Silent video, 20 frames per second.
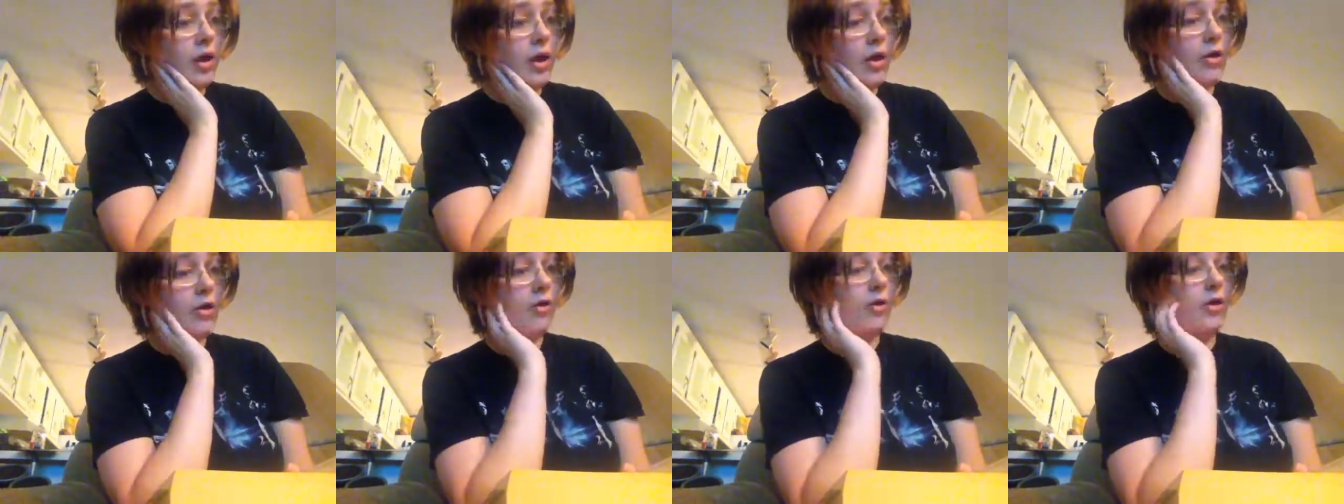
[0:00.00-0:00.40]

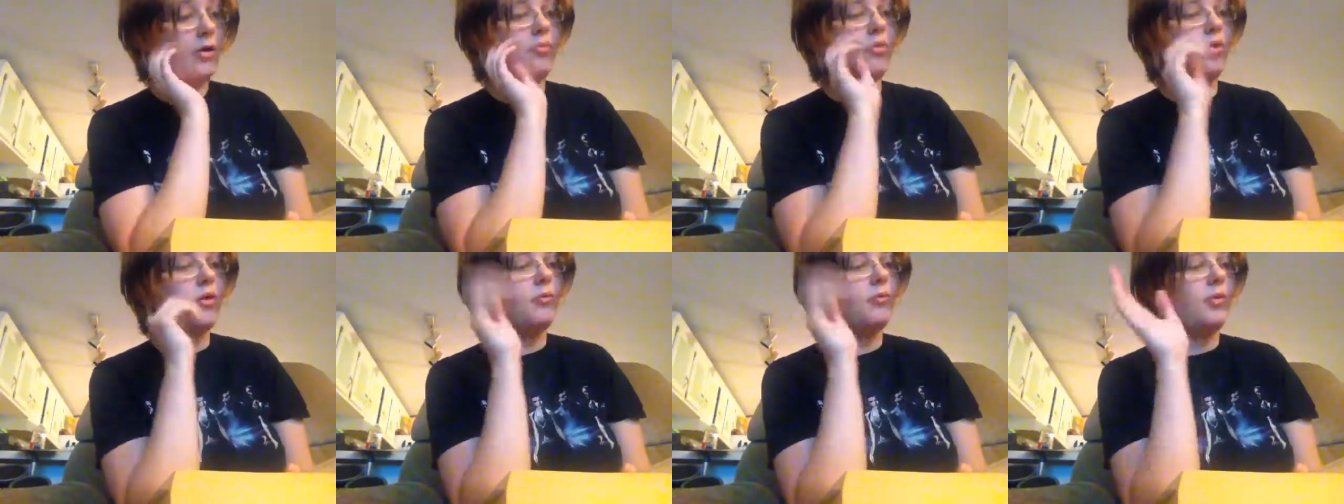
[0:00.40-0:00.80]
and all the
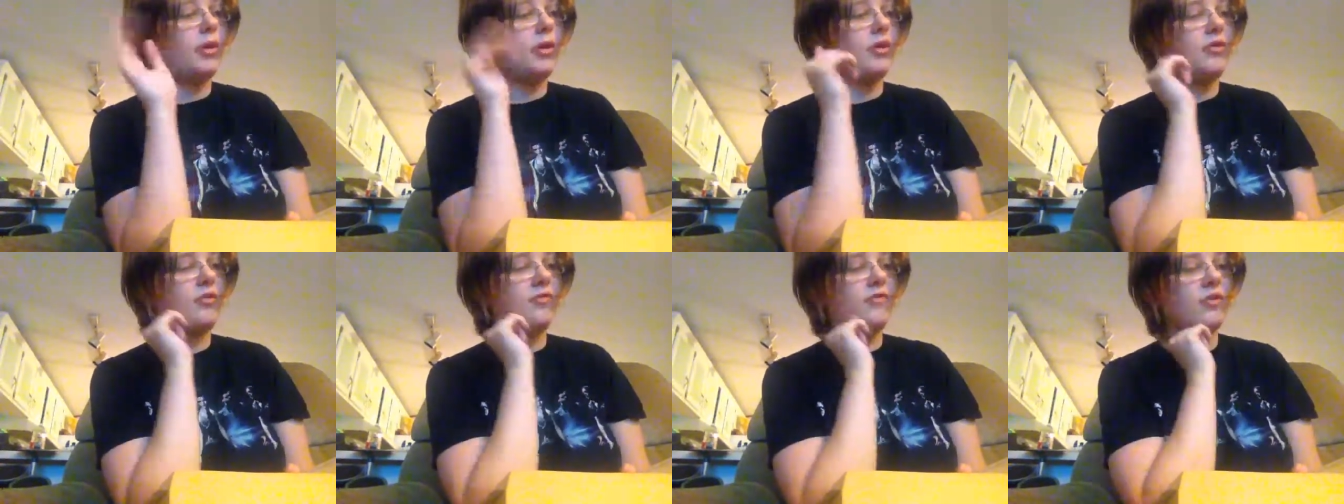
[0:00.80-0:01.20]
important
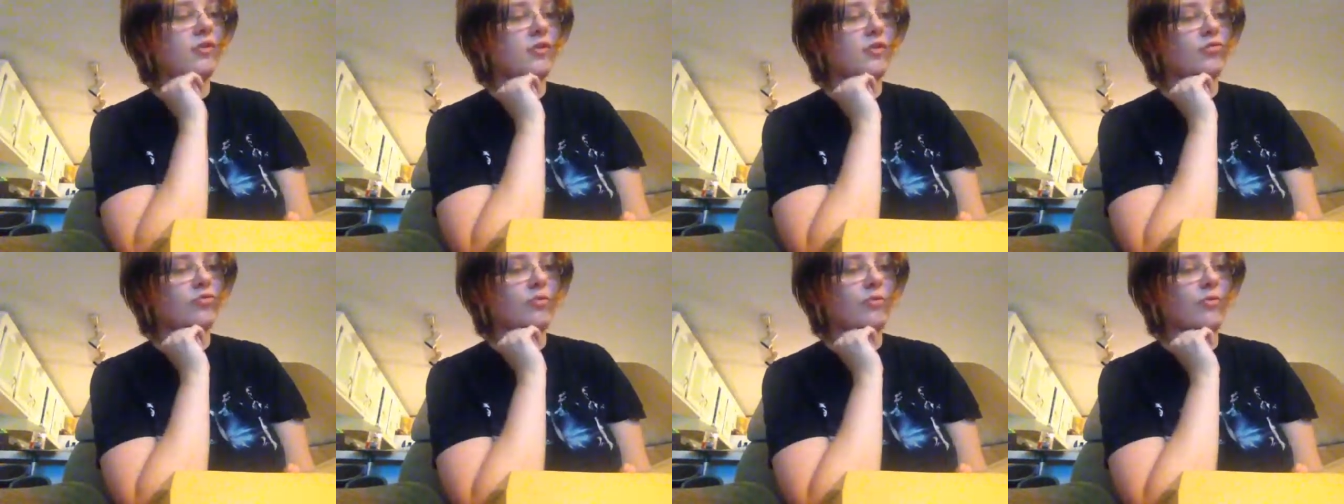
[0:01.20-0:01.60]
men of the
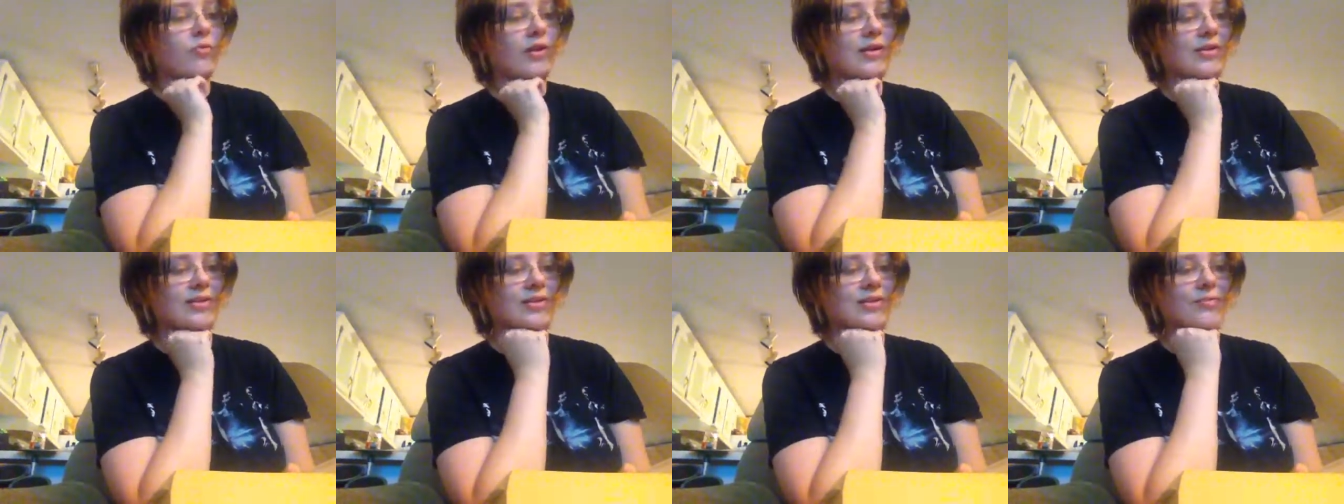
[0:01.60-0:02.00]
village were
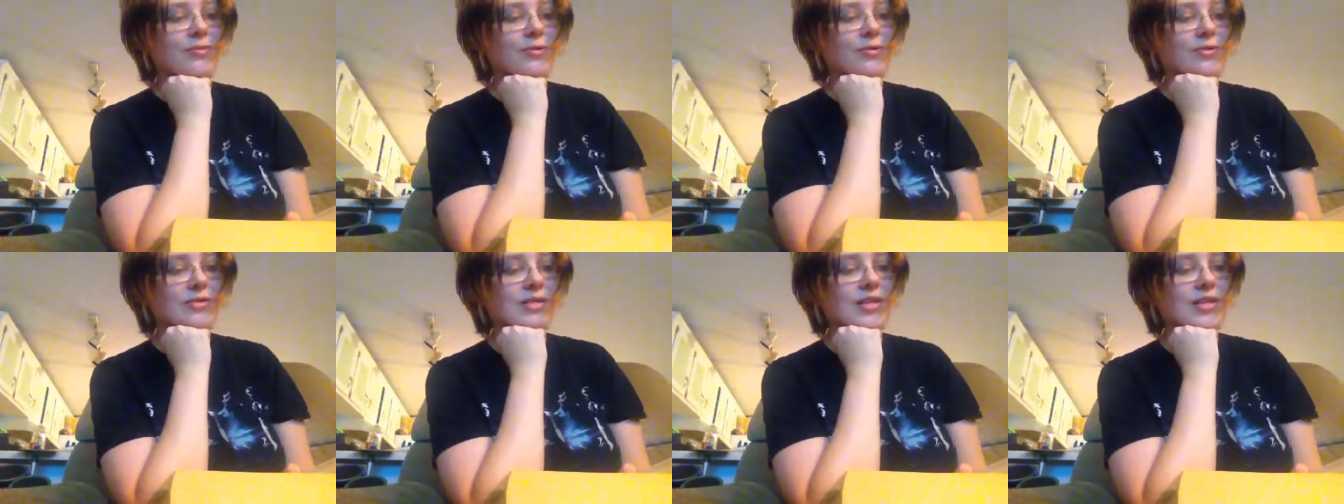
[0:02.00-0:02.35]
well disposed